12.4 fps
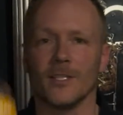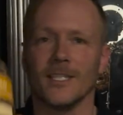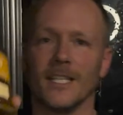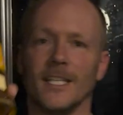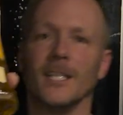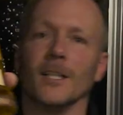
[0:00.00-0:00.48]
the
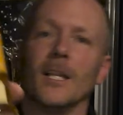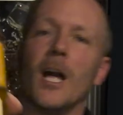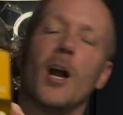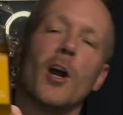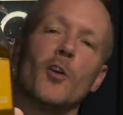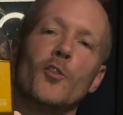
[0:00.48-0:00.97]

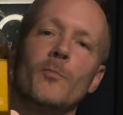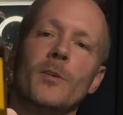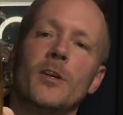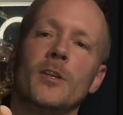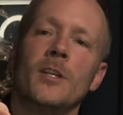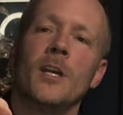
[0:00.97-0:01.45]

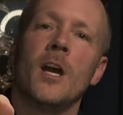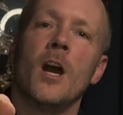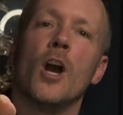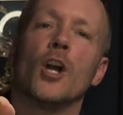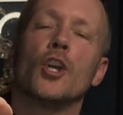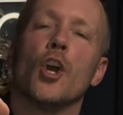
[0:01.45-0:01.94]
Kilchoman
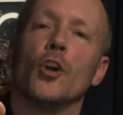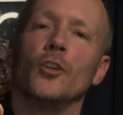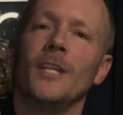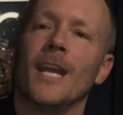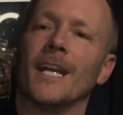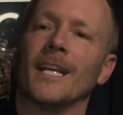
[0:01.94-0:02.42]

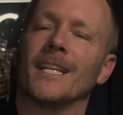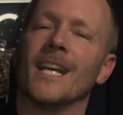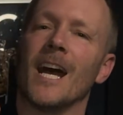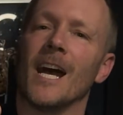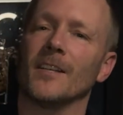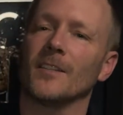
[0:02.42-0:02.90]
Cognac
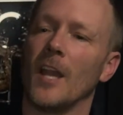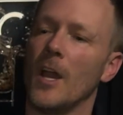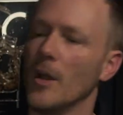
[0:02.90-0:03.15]
Cask,